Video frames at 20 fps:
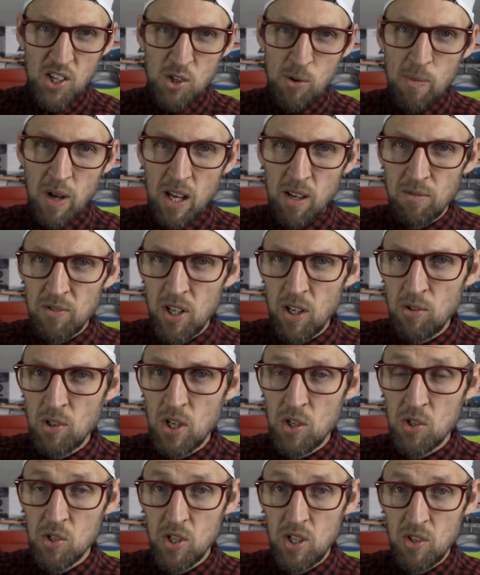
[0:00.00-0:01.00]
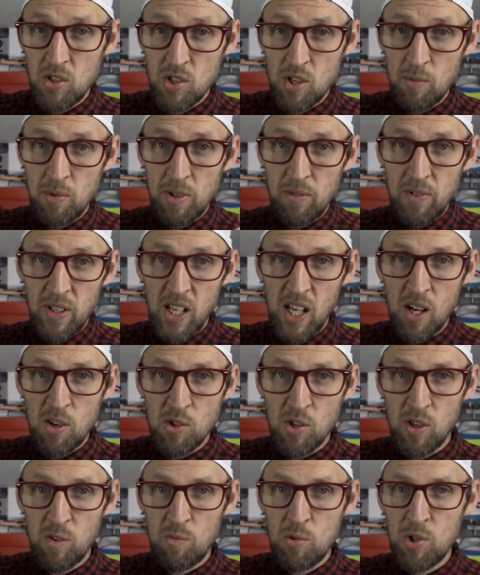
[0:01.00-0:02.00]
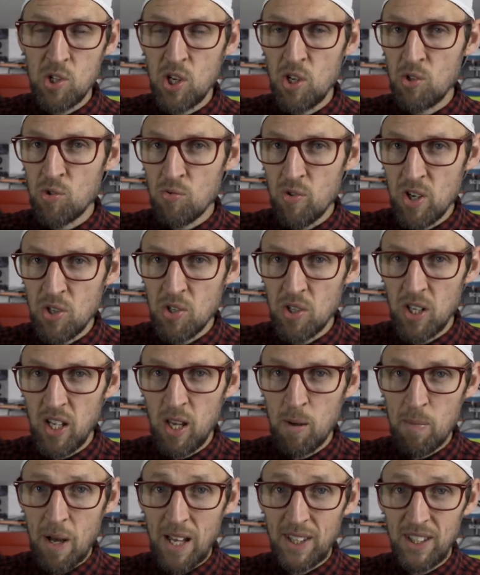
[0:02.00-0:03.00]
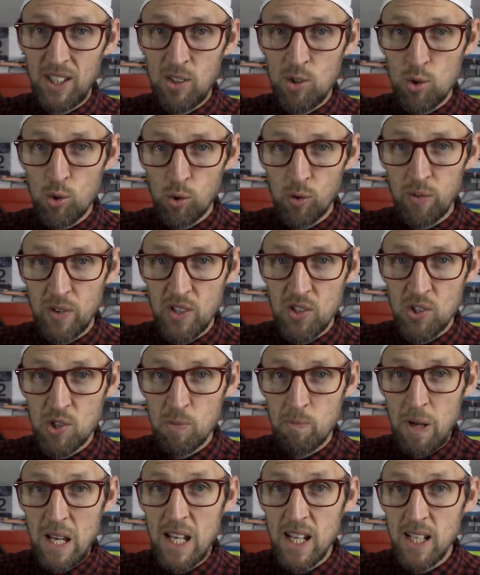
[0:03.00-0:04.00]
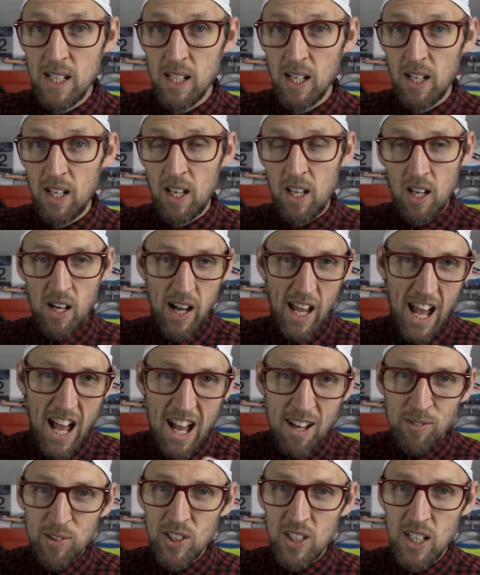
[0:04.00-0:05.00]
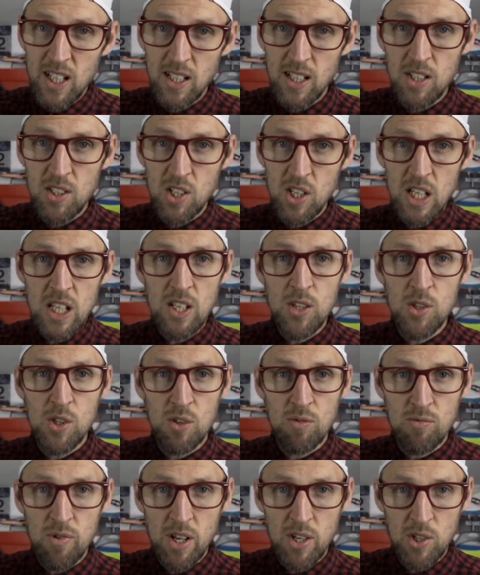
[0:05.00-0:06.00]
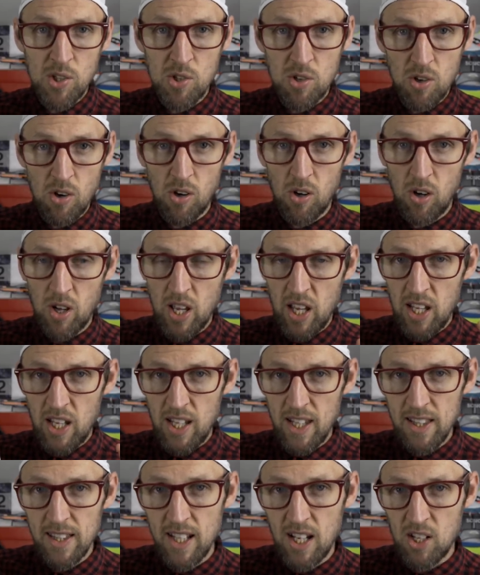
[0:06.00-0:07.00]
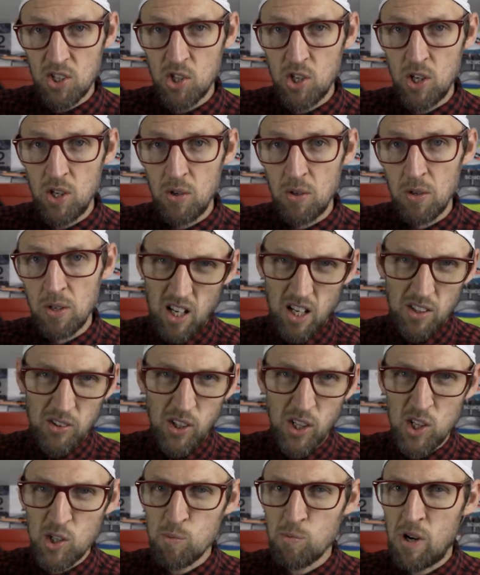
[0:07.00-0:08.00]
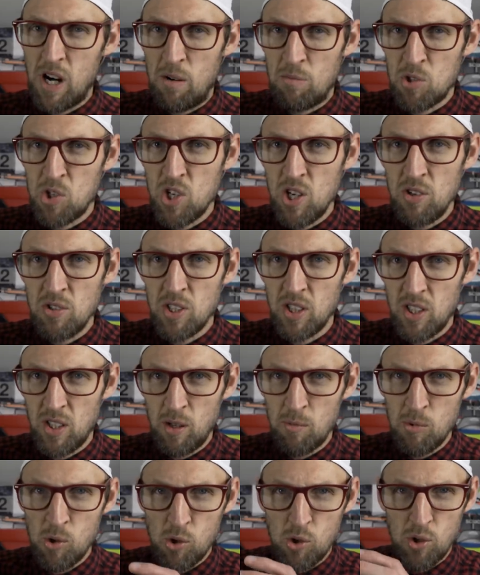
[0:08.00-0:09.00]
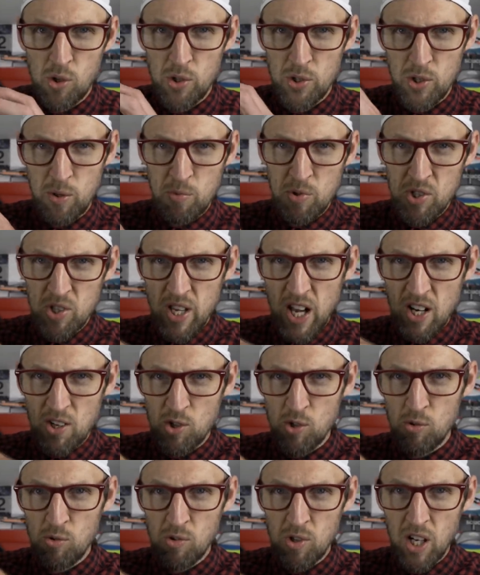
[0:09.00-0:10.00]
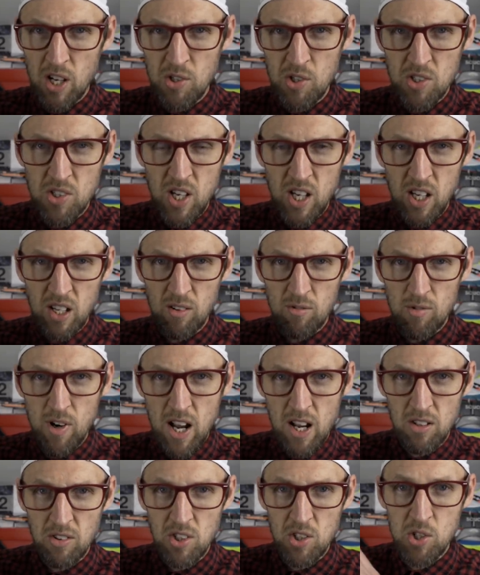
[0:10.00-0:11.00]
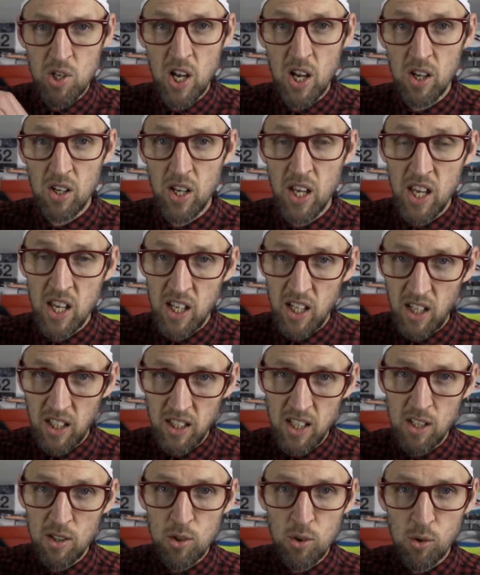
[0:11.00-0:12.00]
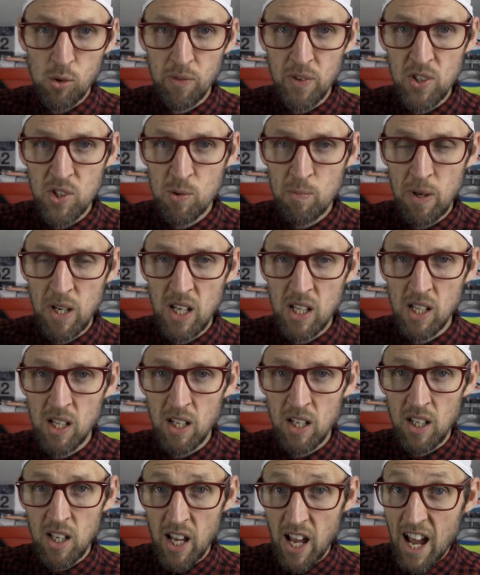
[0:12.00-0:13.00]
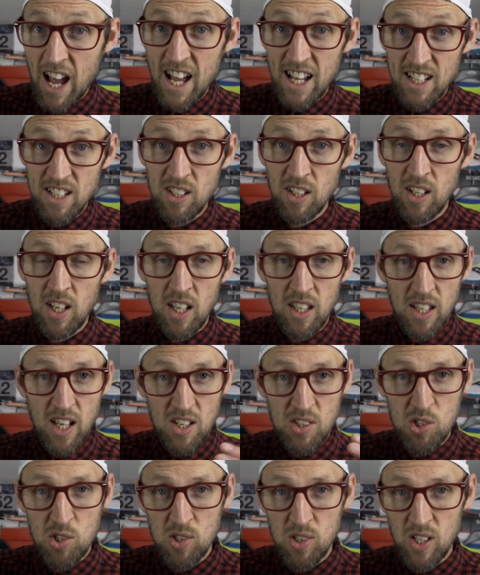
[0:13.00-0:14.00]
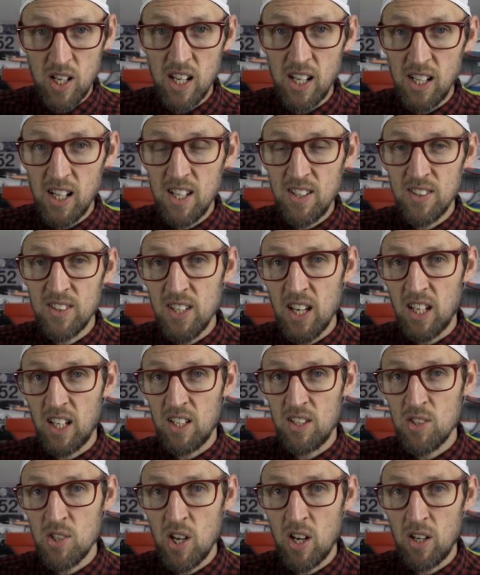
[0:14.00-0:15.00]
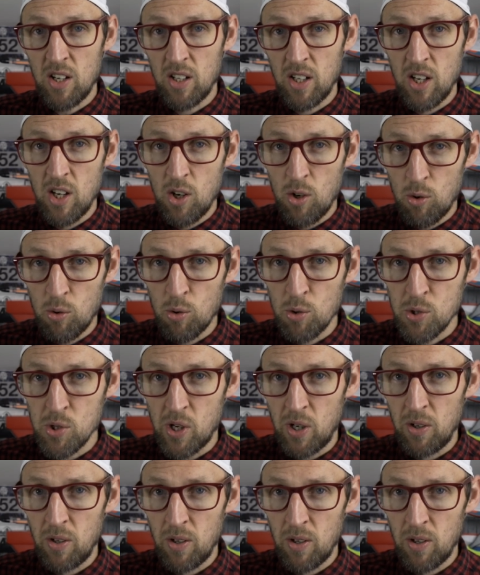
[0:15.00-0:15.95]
As you may have noticed in some of the videos I've produced recently about the Endorphin Speed, I haven't needed to use a runner's knot in that shoe. I think it's perhaps due to the more substantial gusseting around the tongue in the Endorphin Speed and that slightly thicker tongue also.